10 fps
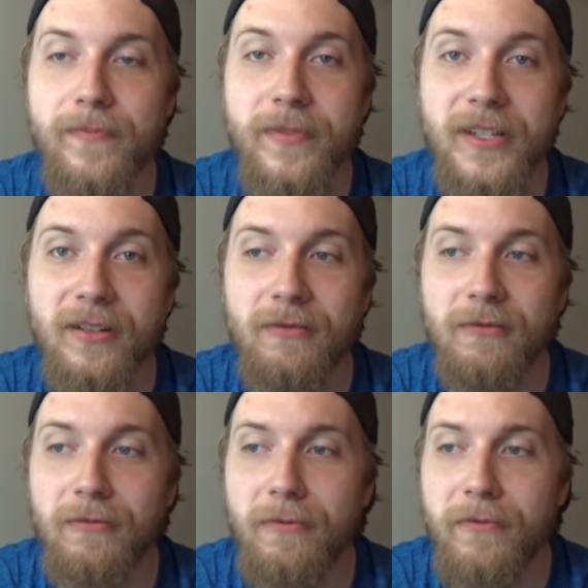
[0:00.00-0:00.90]

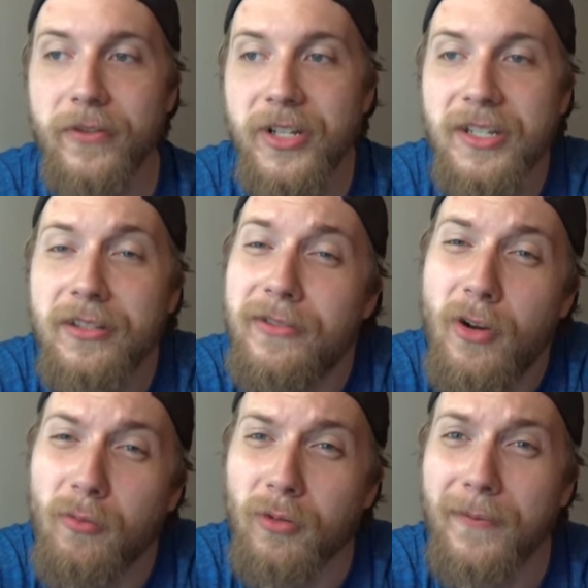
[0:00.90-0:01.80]
So there's just
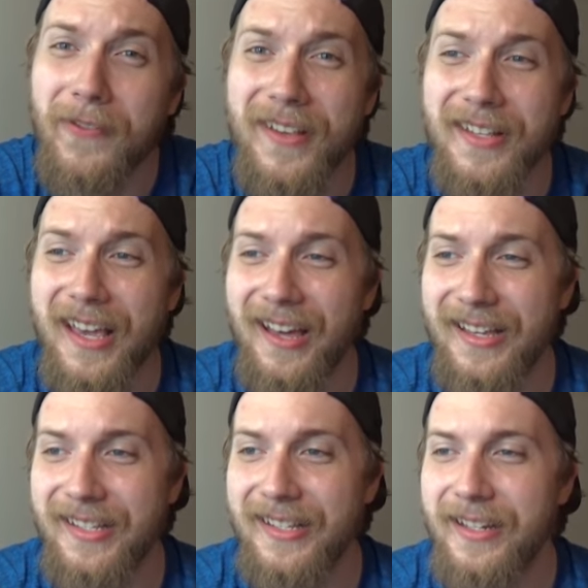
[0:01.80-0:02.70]
no room for these
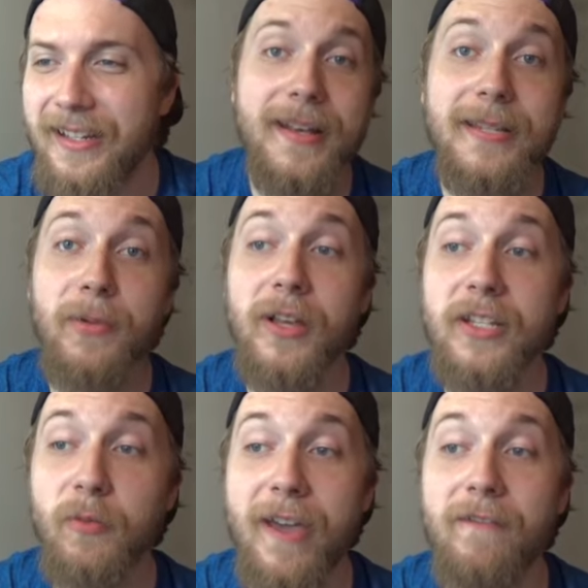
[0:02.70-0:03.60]
guys. Next up on the
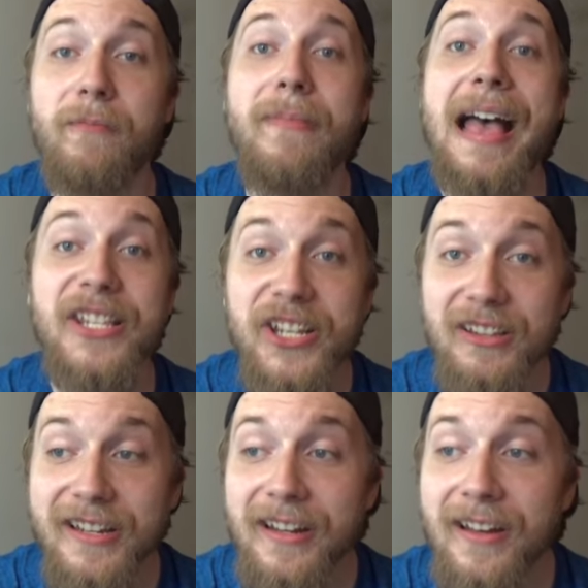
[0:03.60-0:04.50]
list we have
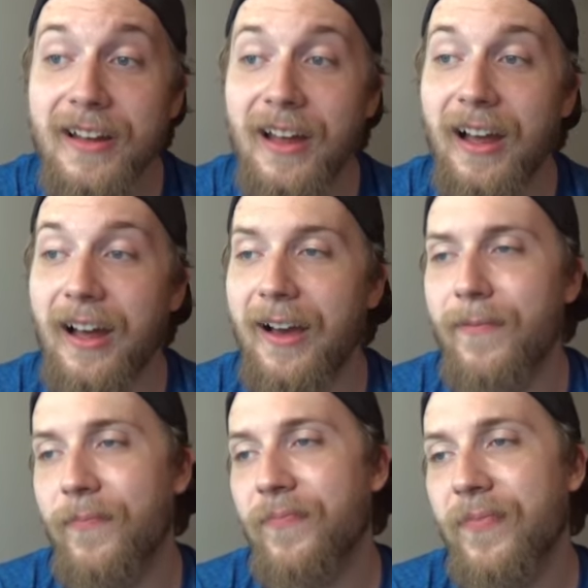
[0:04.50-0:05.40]
Basculin.
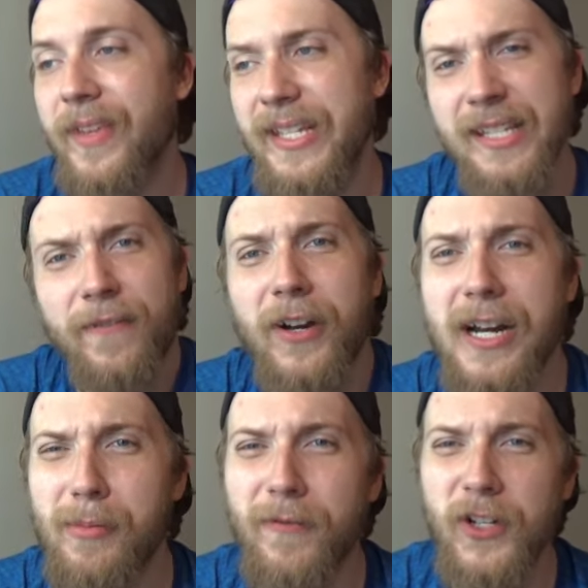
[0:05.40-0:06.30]
He's just a
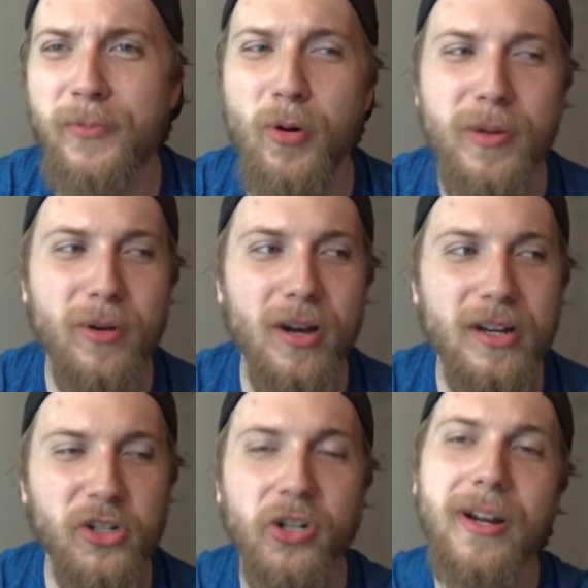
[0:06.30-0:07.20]
forgettable fish
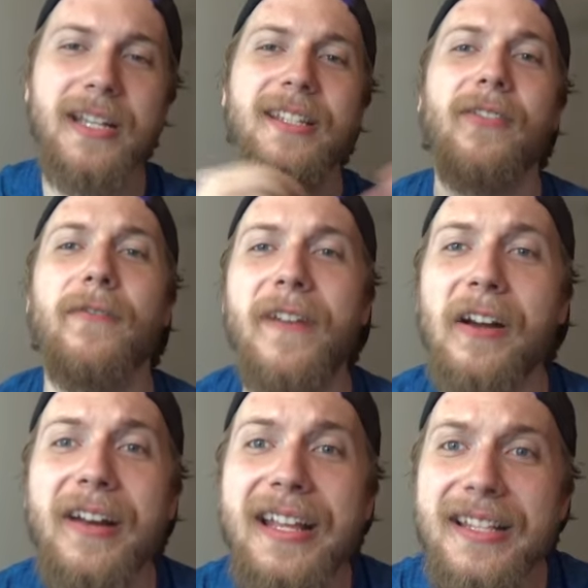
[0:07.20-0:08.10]
Pokemon. Sure, he has different
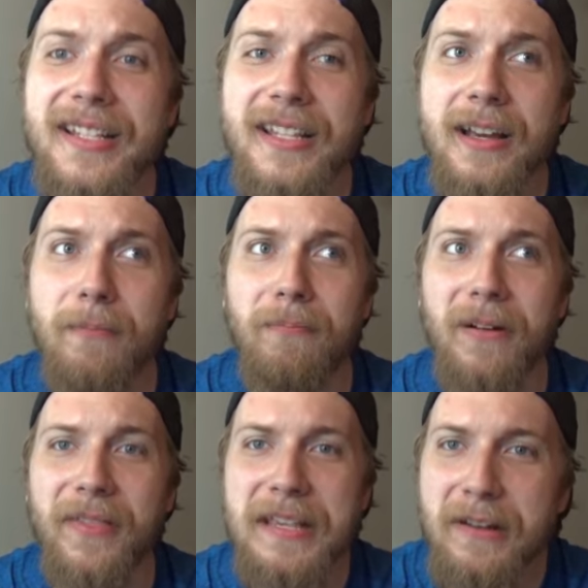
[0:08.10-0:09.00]
variants,
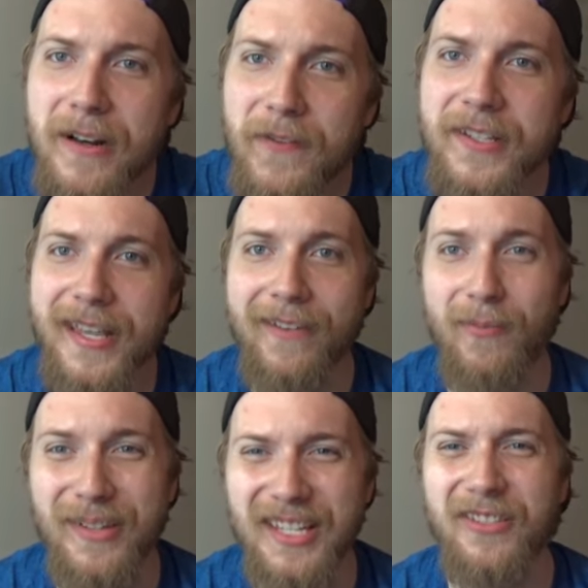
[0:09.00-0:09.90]
but that's not enough to save
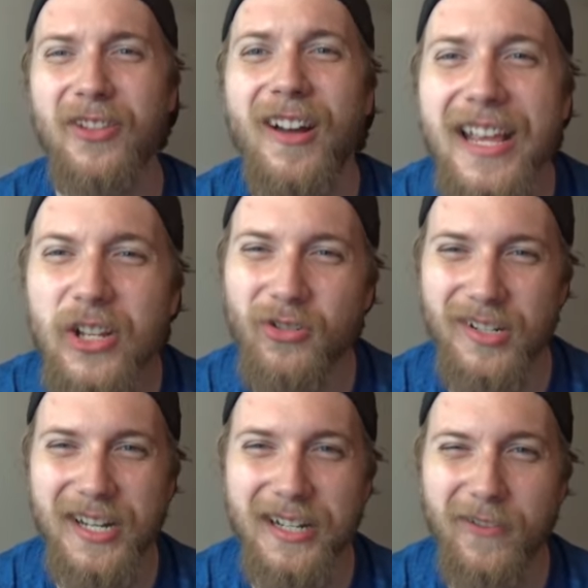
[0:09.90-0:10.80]
him. He's just not
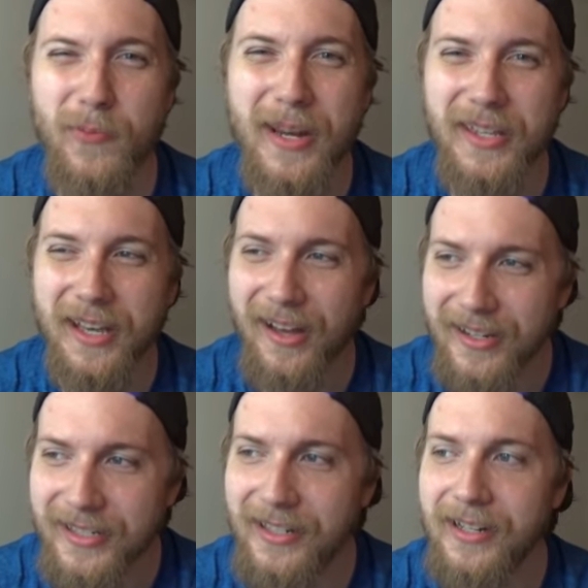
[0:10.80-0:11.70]
interesting enough to make the
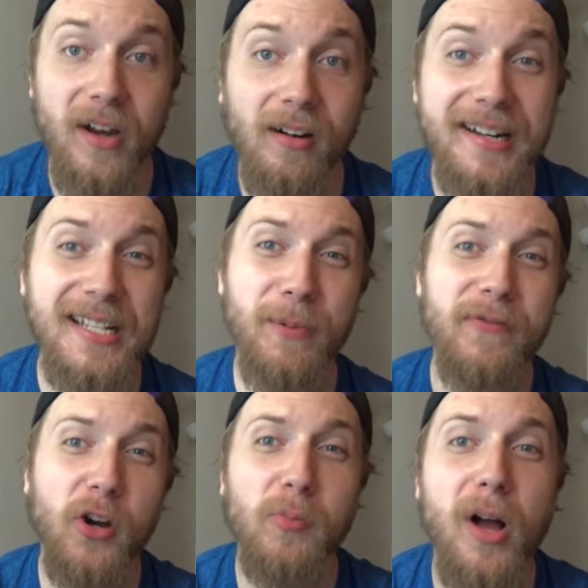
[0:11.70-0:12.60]
cut. Alright, next up we
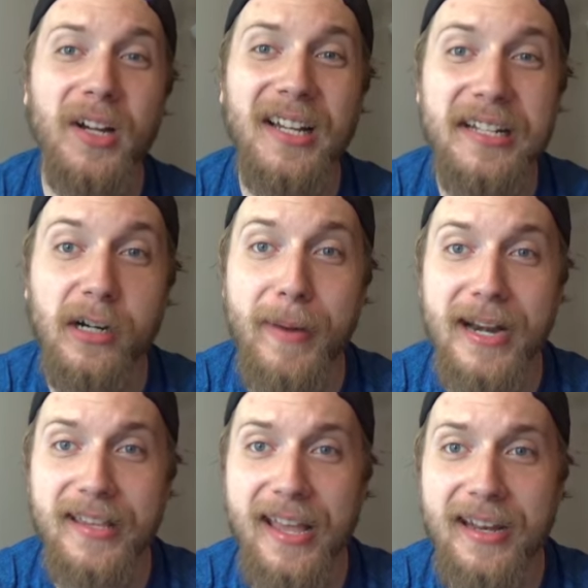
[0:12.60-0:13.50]
have Darumaka and
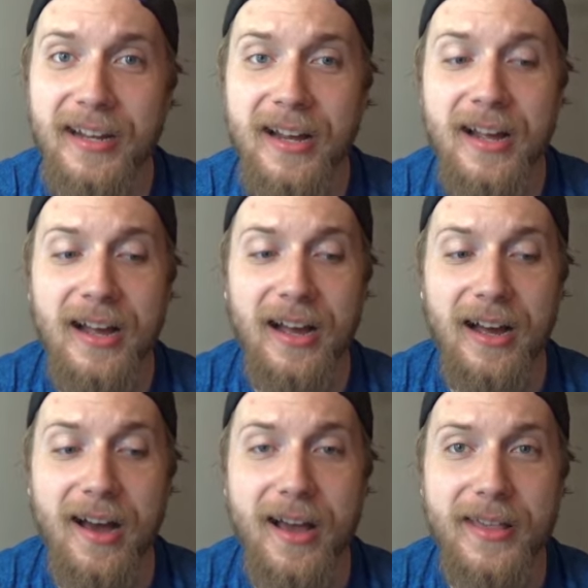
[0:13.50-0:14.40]
Darmanitan.
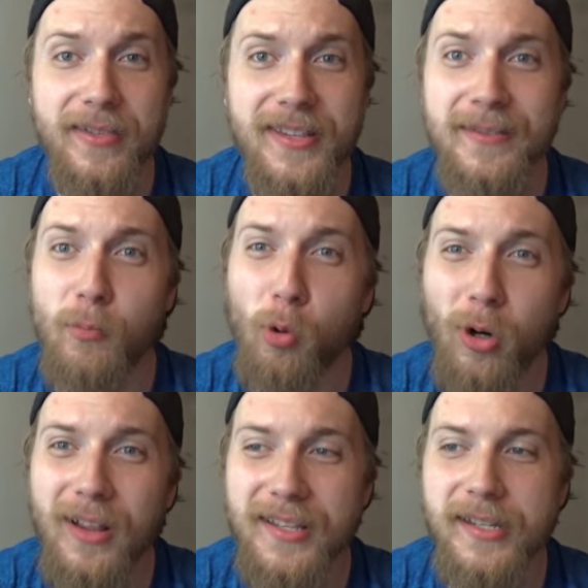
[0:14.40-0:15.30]
And this is
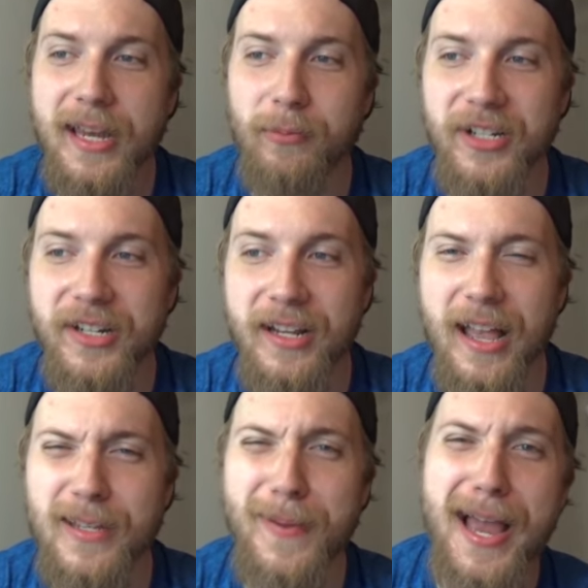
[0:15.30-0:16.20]
more or less the same reasoning
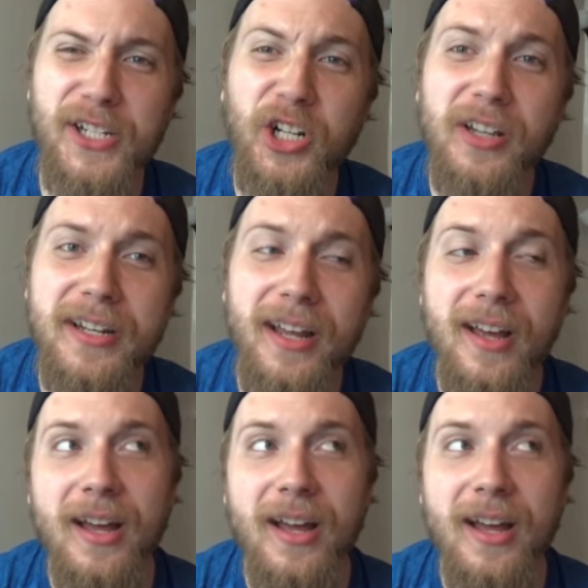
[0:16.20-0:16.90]
as Basculin.